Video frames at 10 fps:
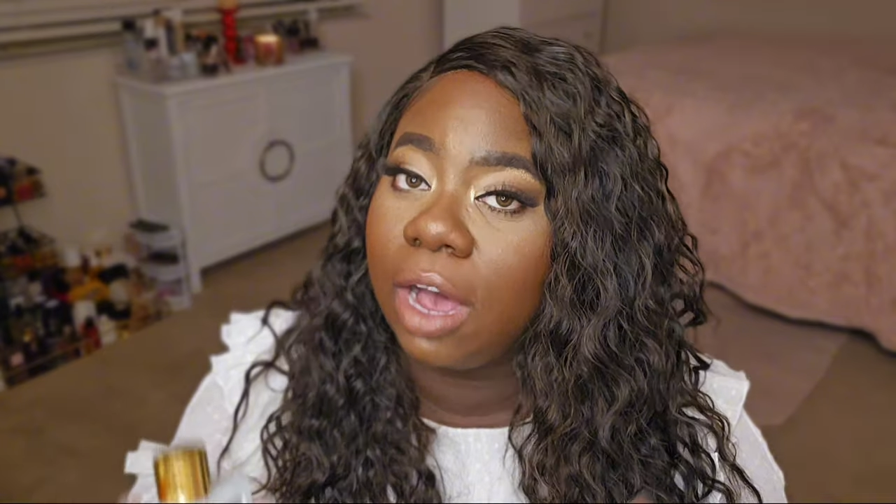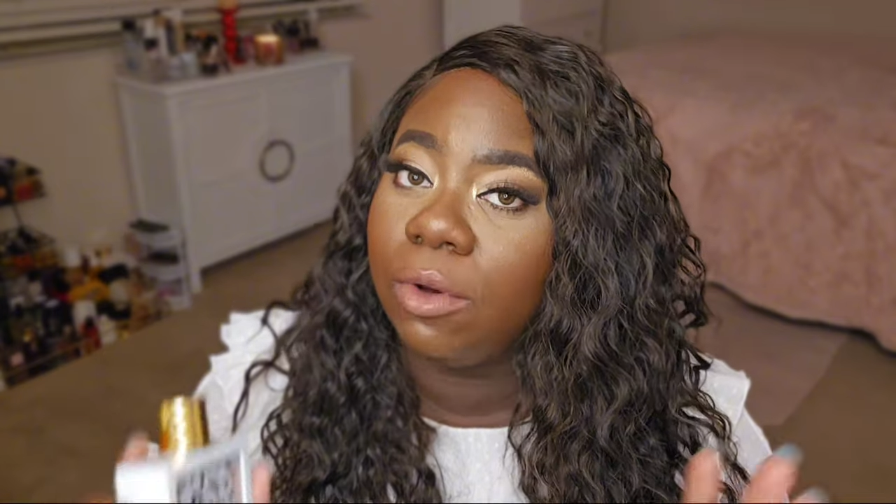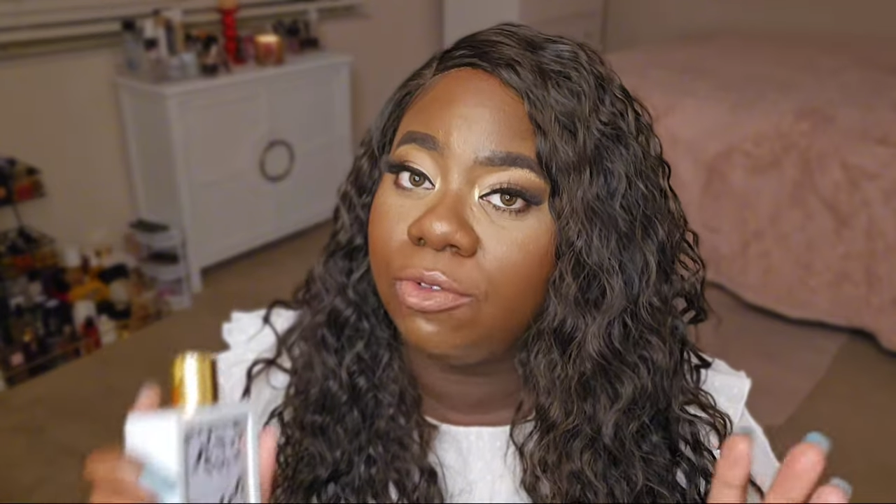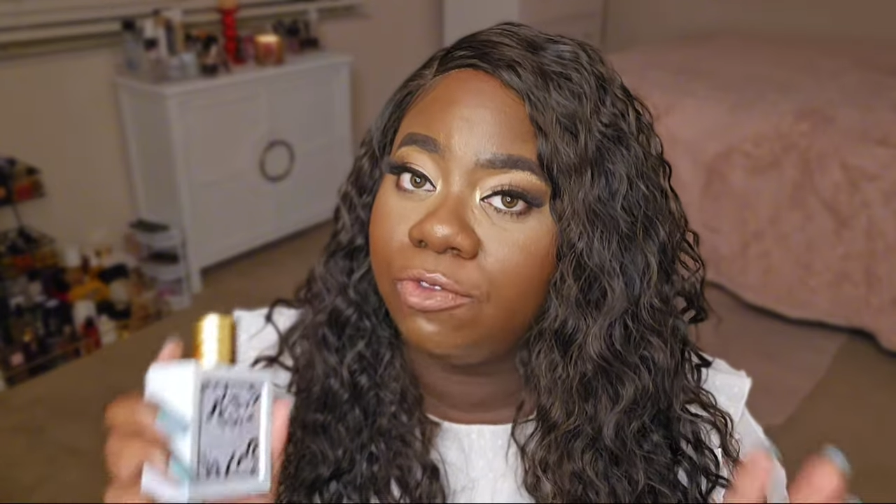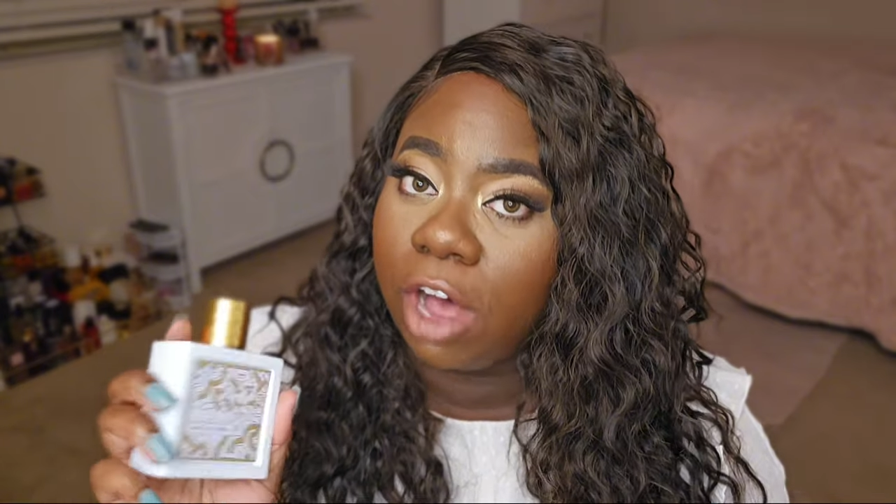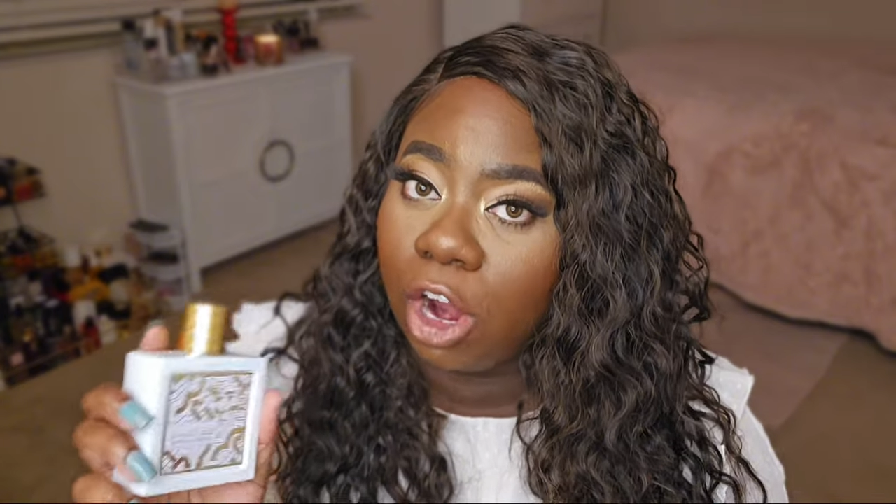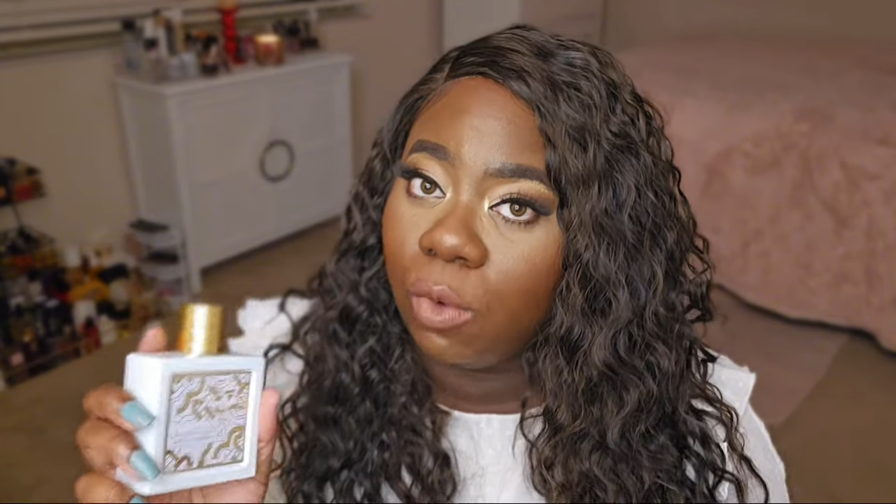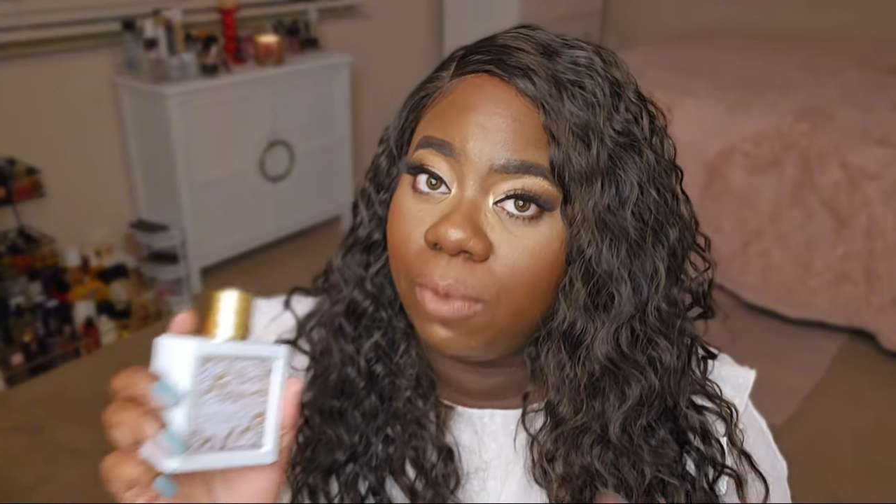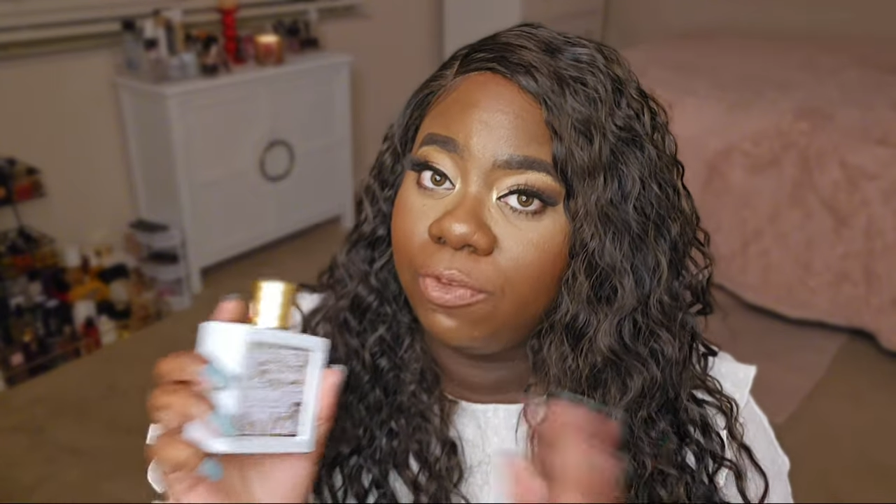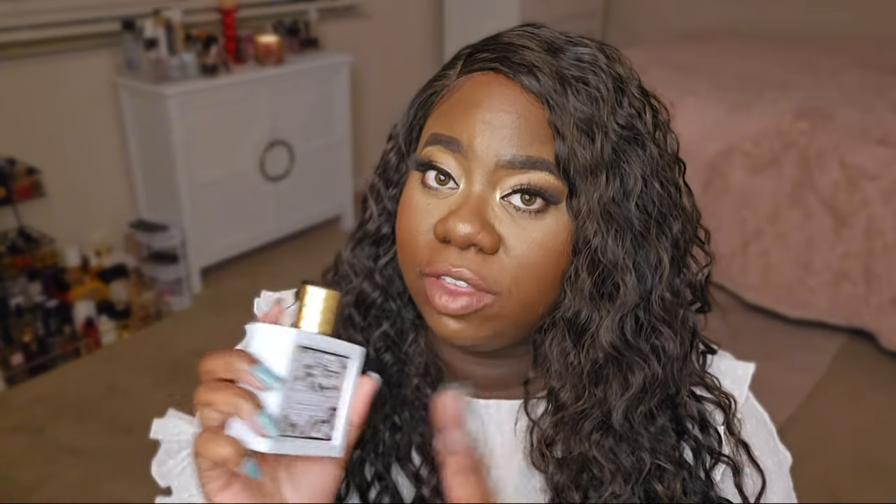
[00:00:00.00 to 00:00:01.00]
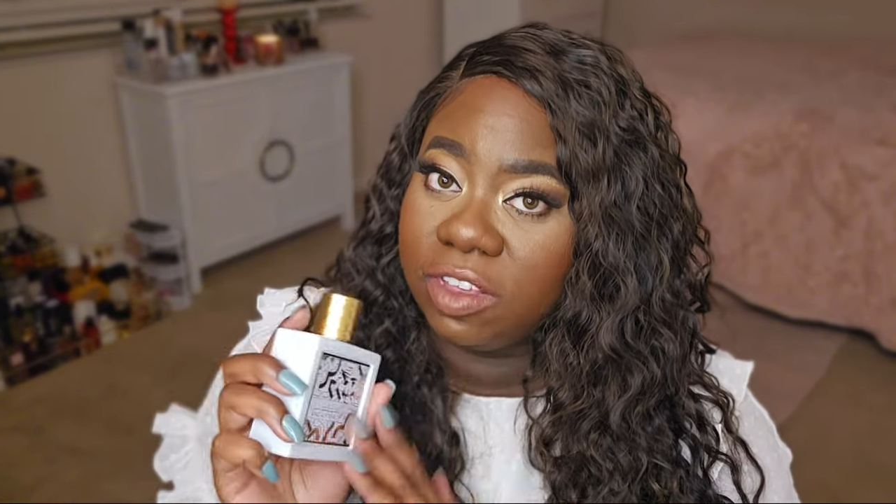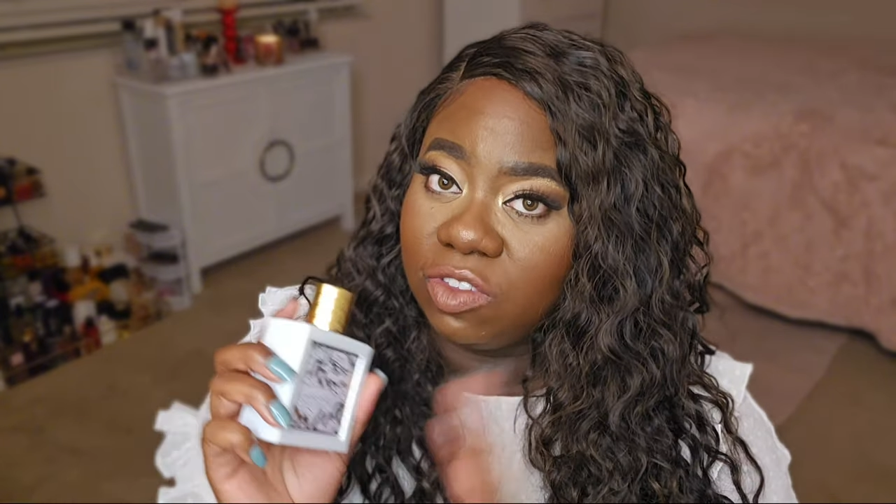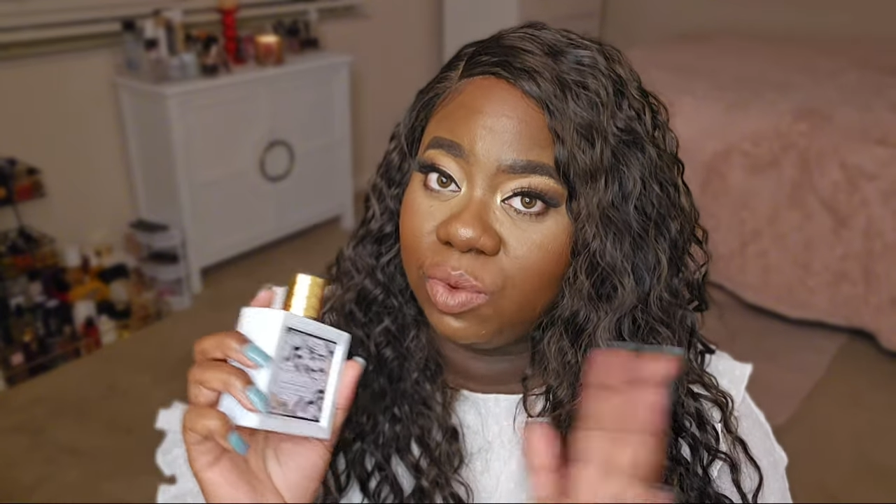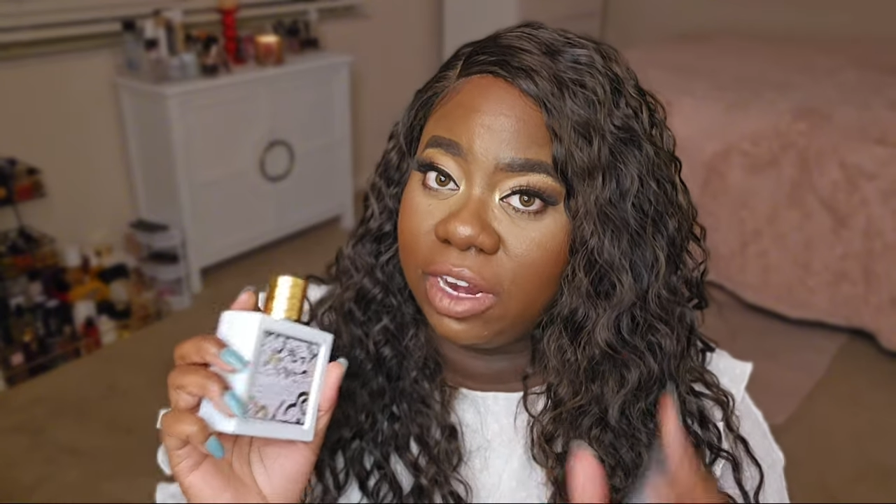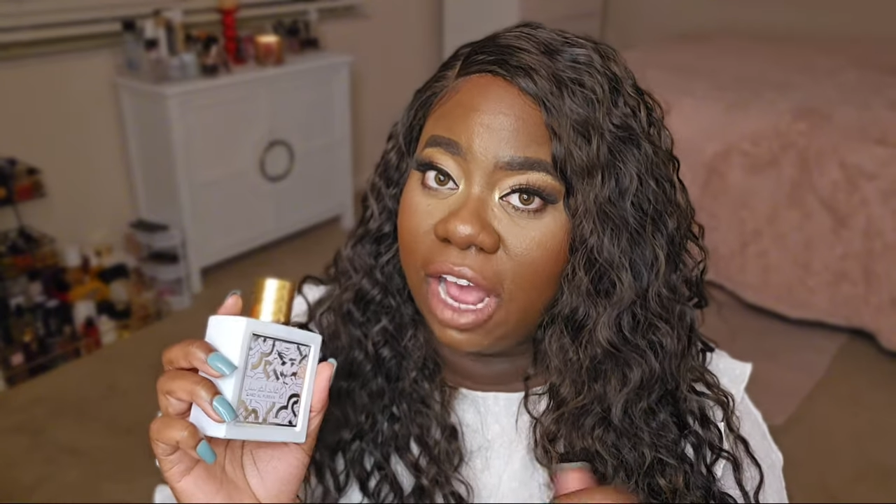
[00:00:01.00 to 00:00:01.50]
I will follow up for
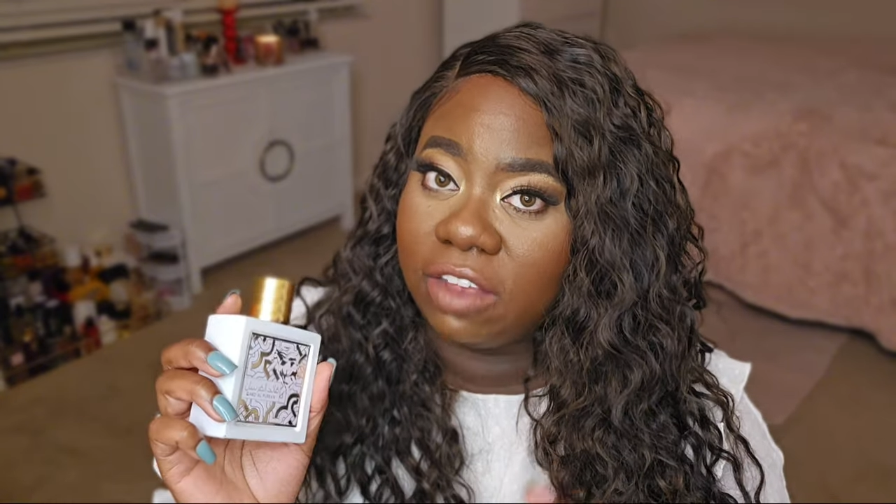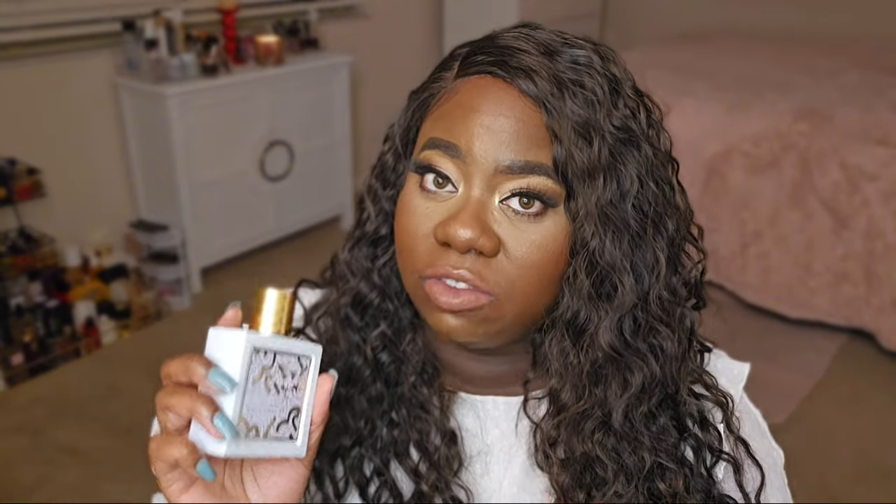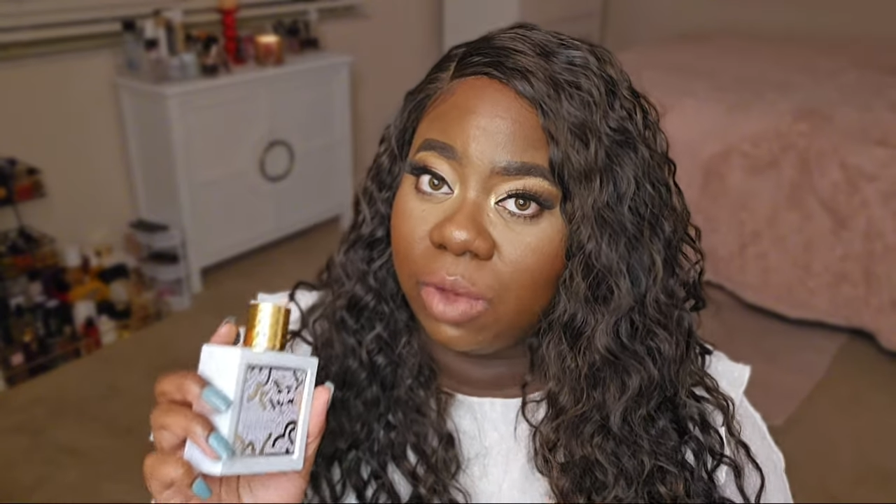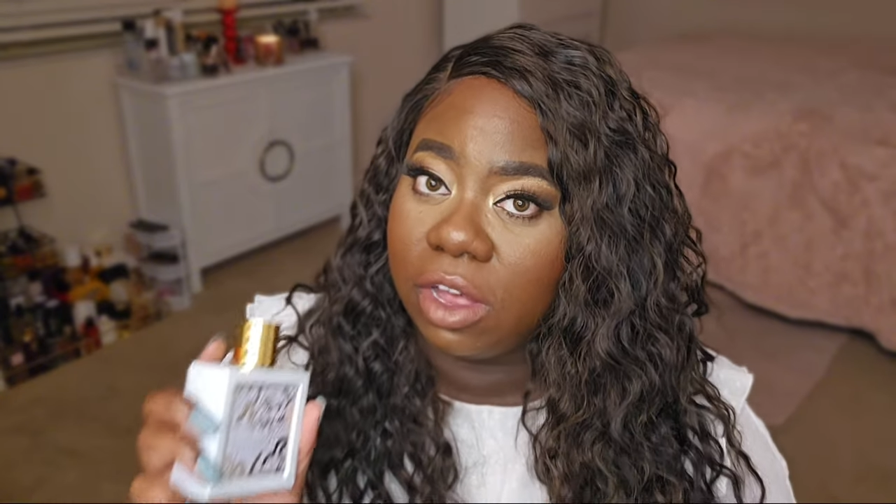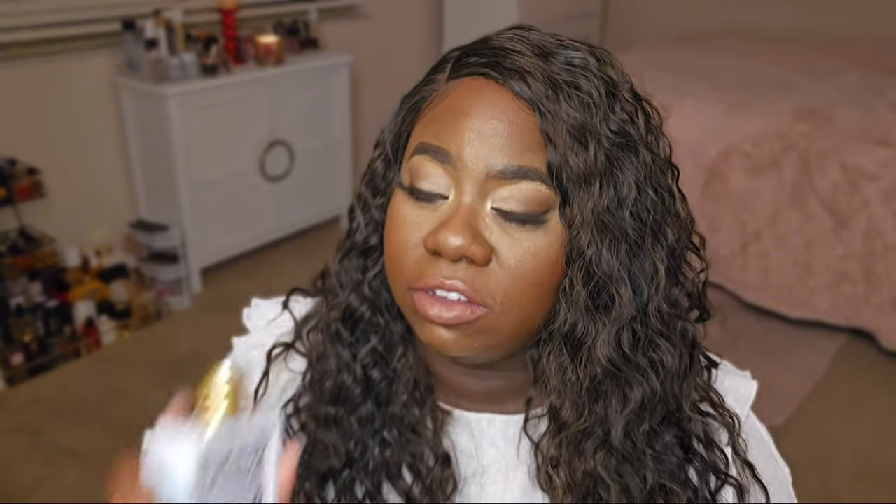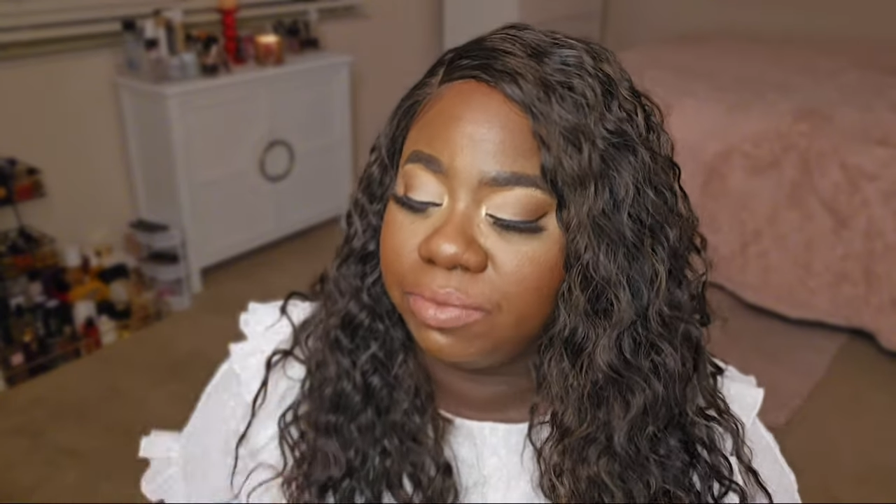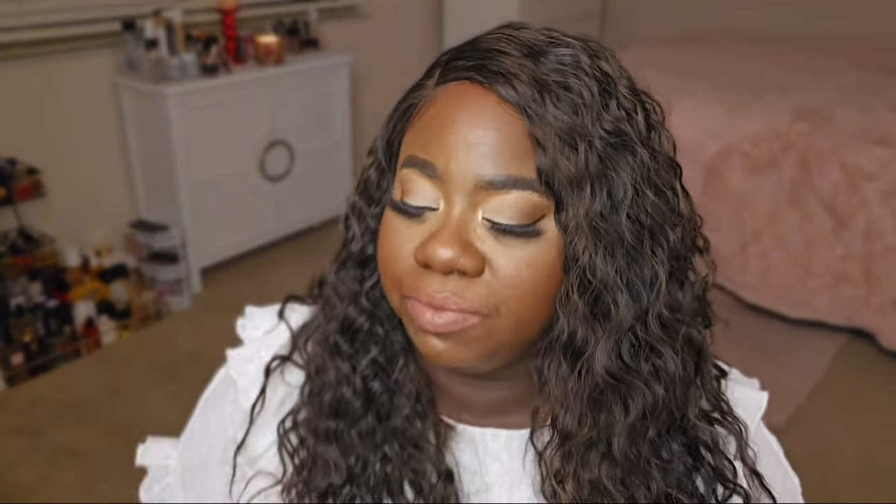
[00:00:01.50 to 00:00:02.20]
this one as well.